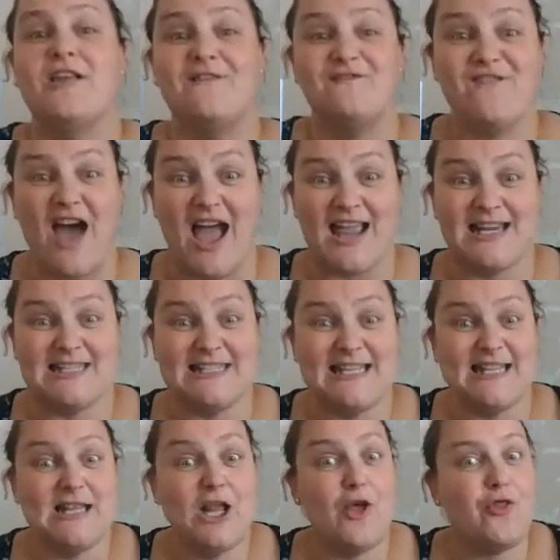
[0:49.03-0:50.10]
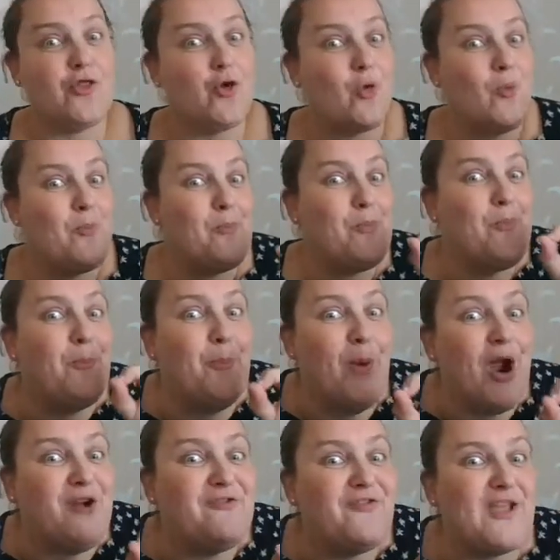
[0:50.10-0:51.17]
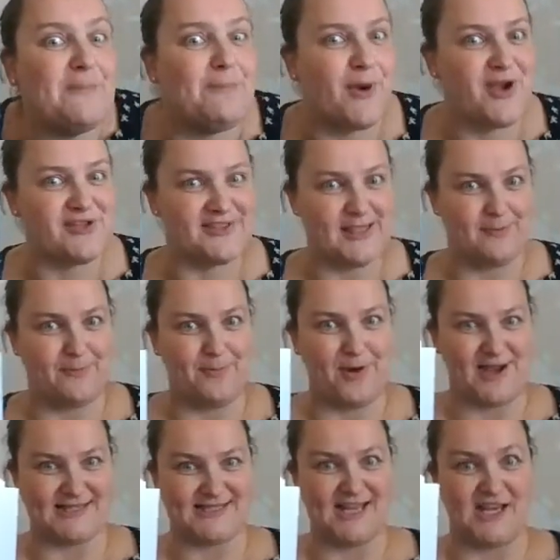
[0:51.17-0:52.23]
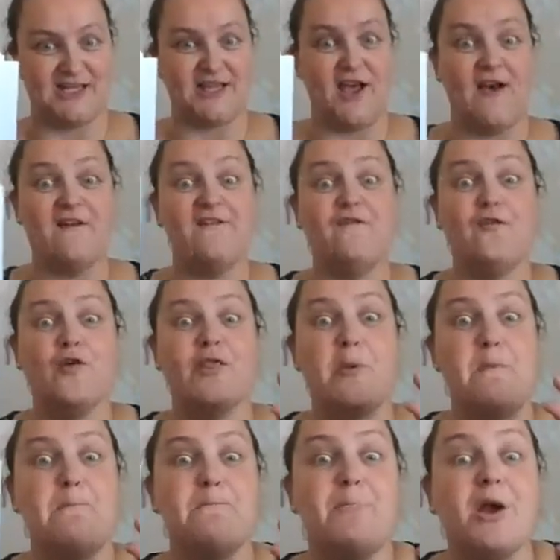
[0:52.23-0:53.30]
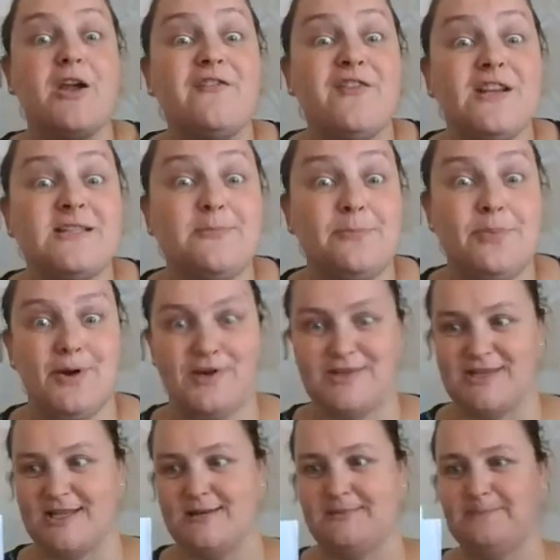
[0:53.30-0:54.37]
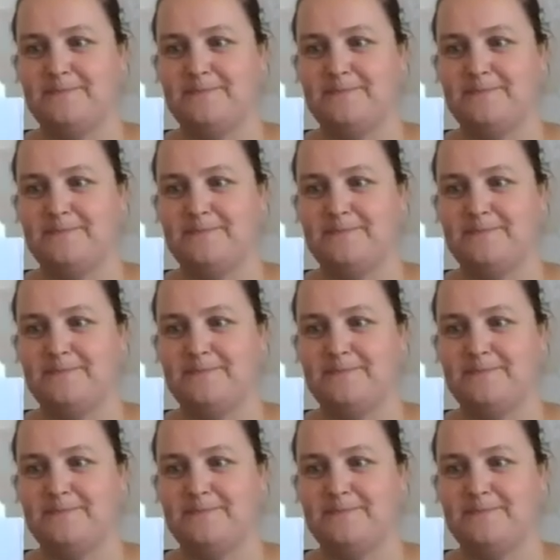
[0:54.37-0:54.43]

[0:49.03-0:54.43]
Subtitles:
finding the perfect birthday present for the perfect person.